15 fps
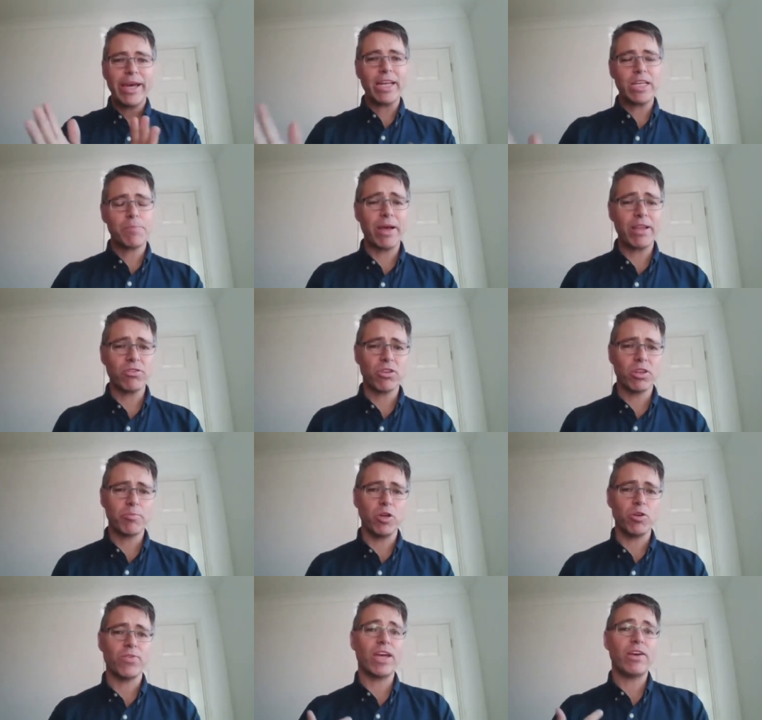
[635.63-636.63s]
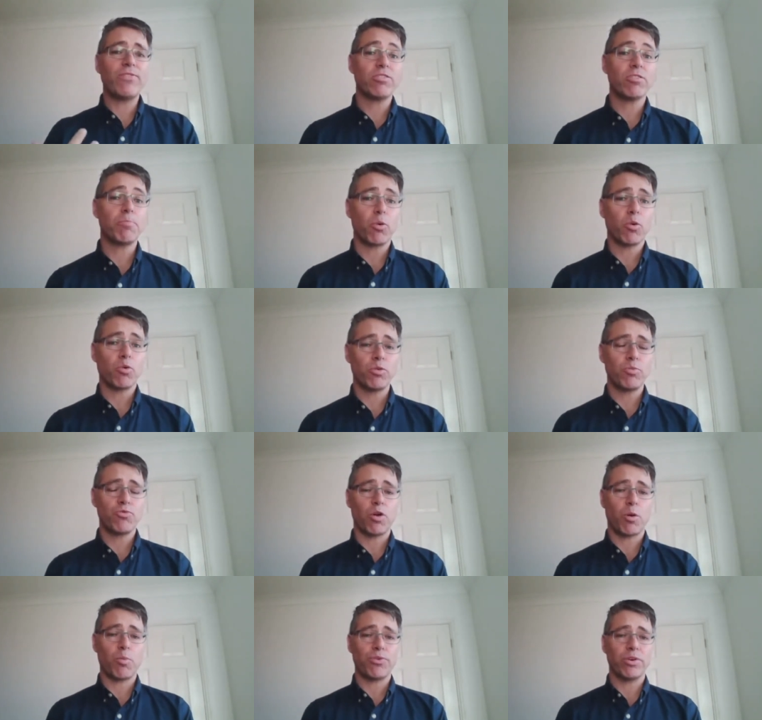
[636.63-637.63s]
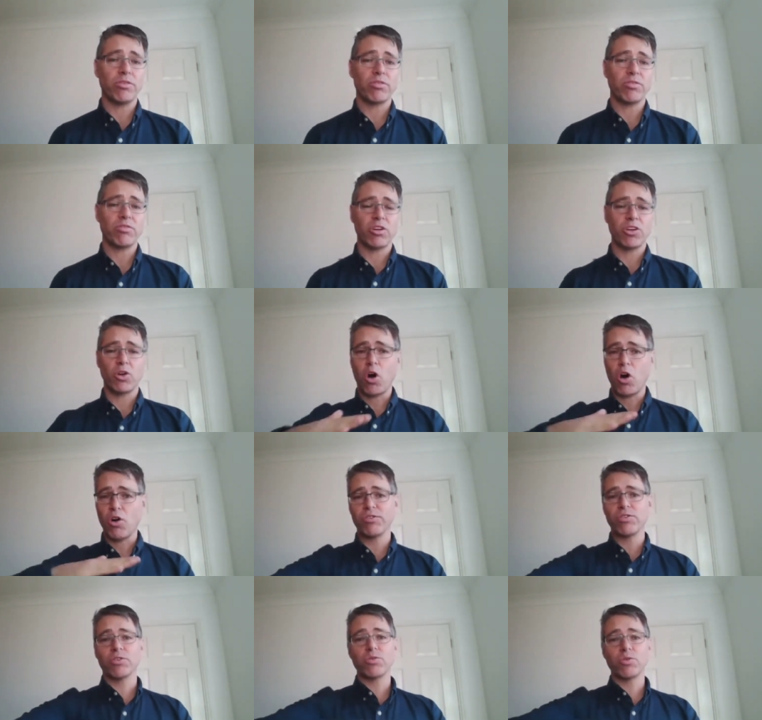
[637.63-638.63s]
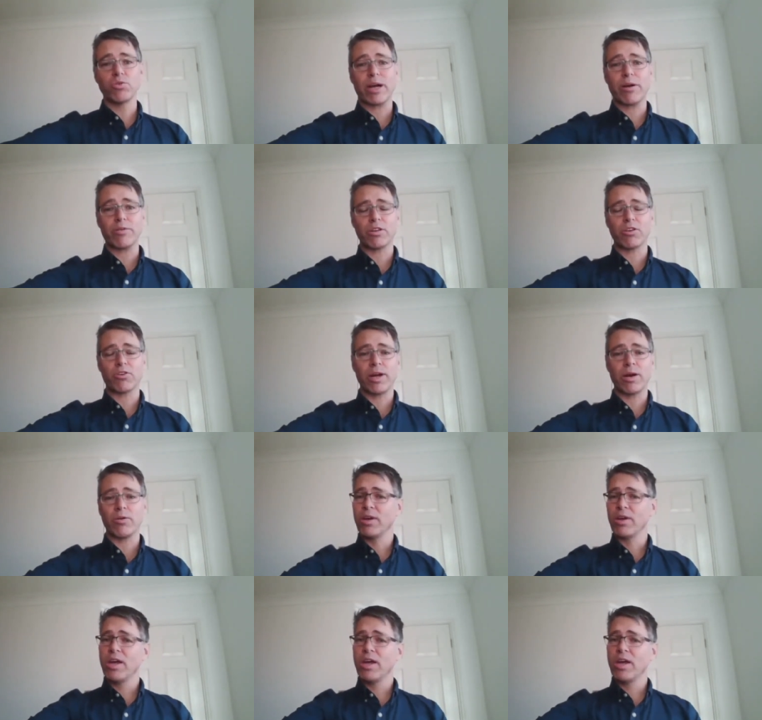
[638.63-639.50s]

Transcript: It depends on the move. If it's a ballroom drop, for instance, and you're horizontal down to the ground,